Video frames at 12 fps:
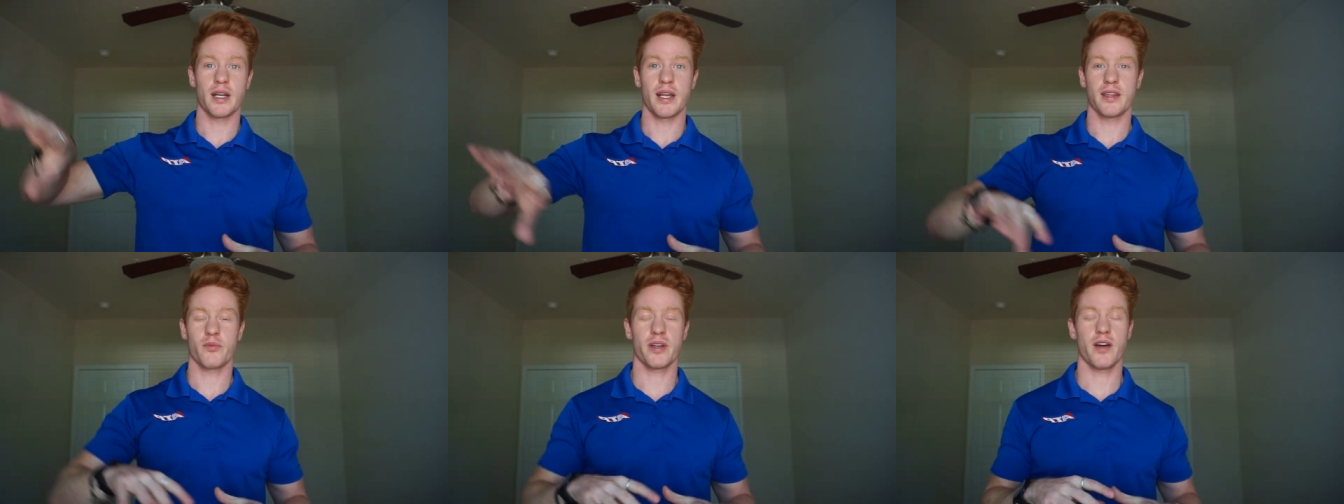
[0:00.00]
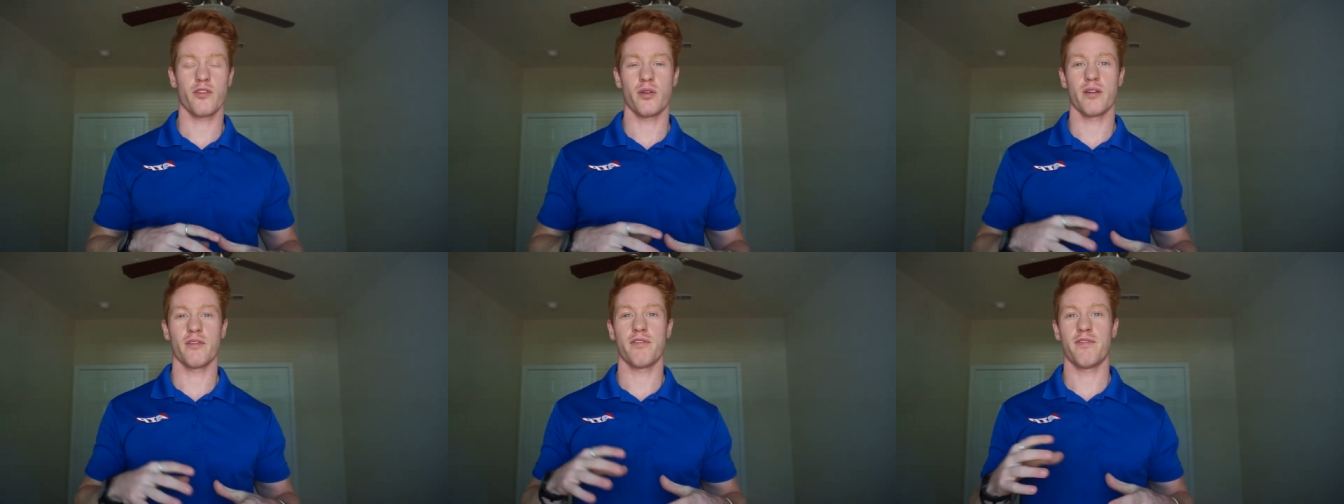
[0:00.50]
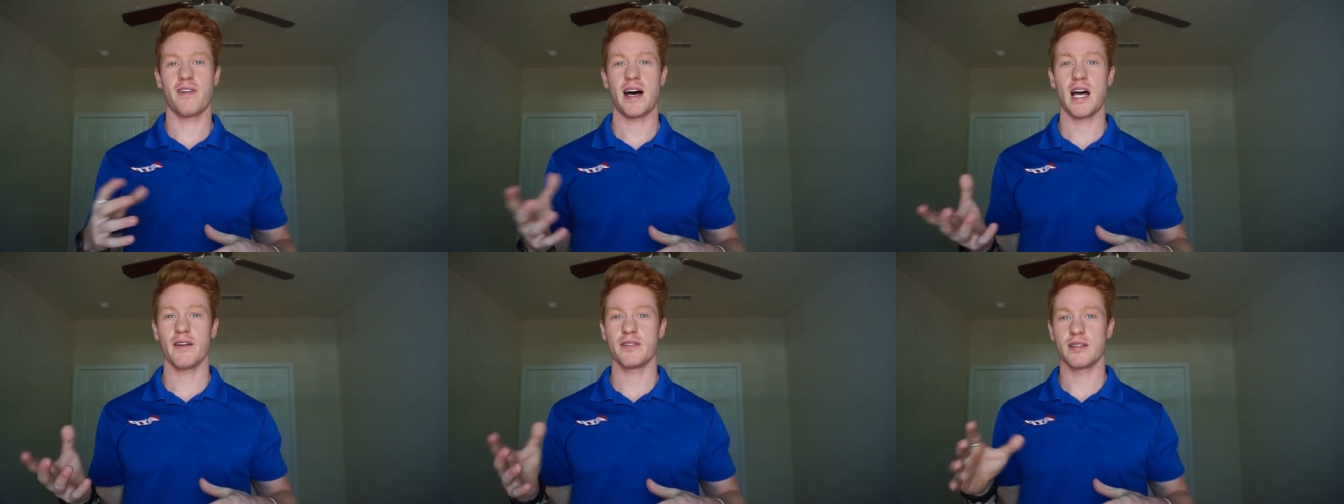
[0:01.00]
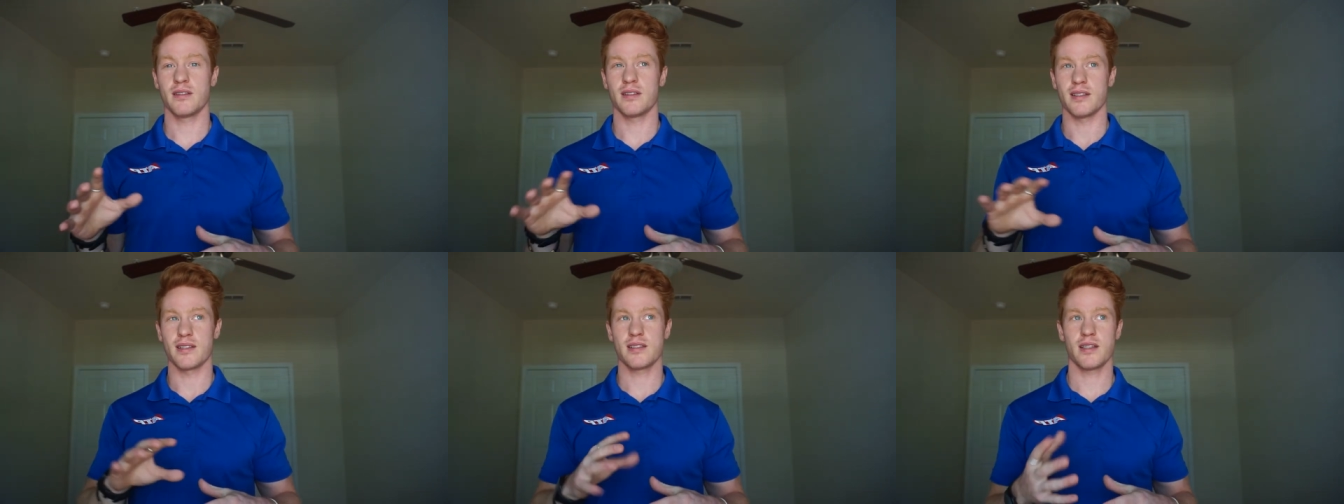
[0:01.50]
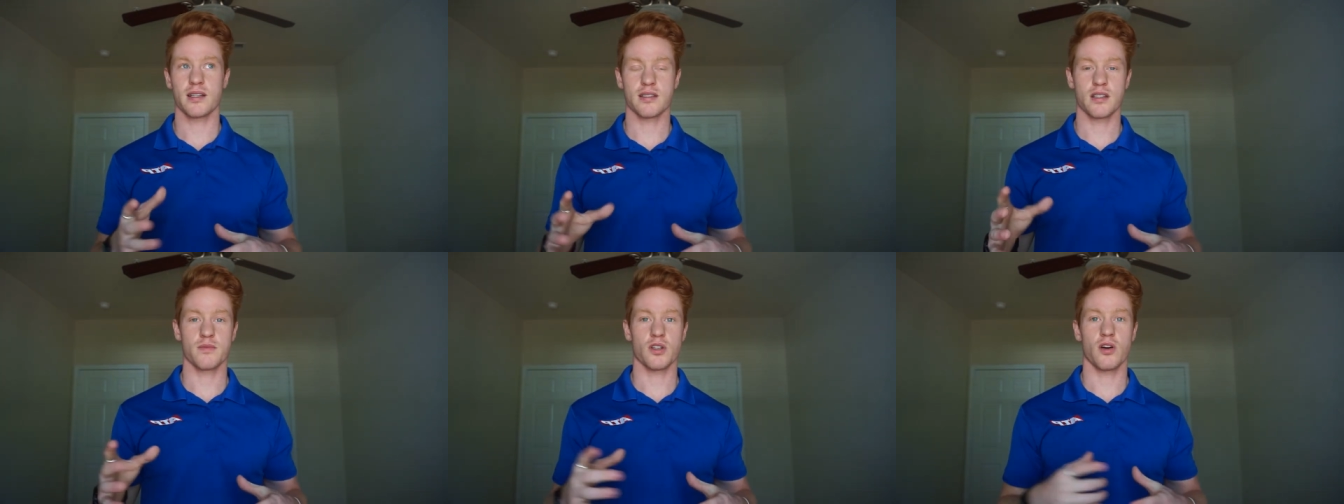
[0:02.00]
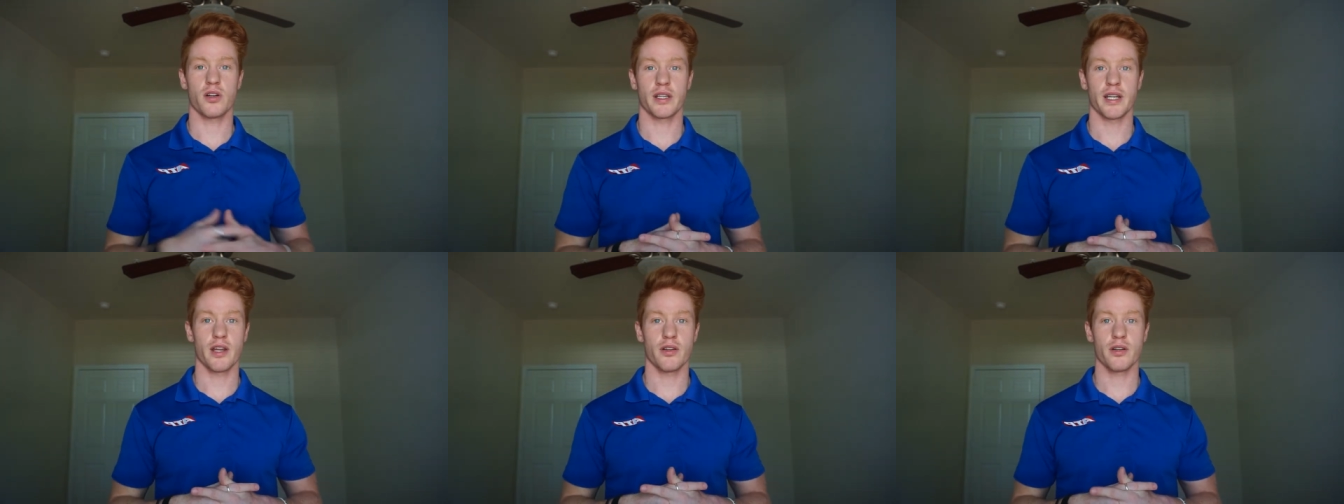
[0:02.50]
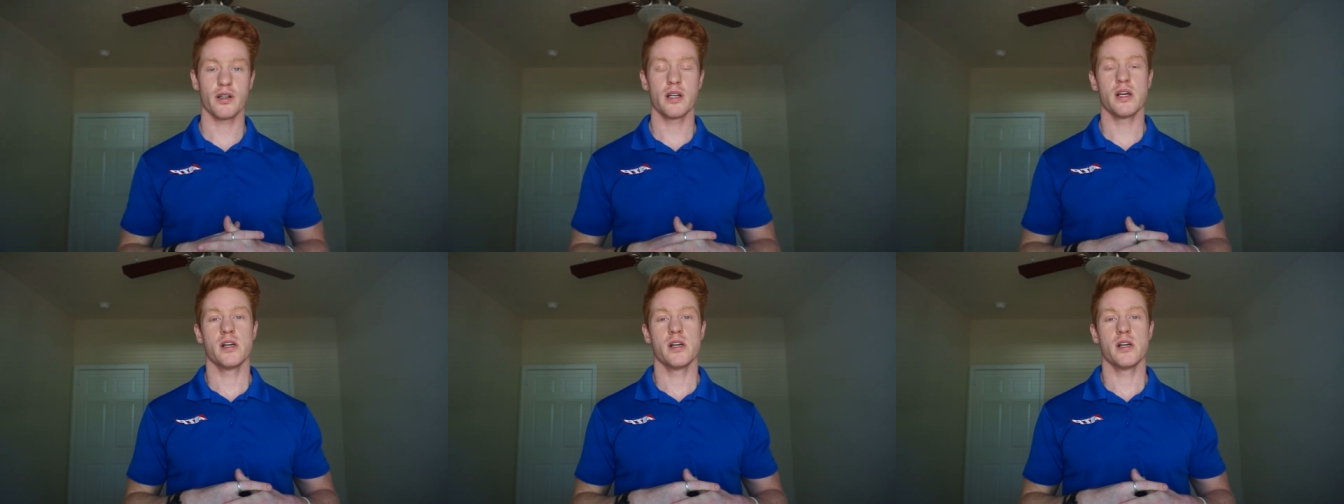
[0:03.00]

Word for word: and I think we have around five to six sims all together.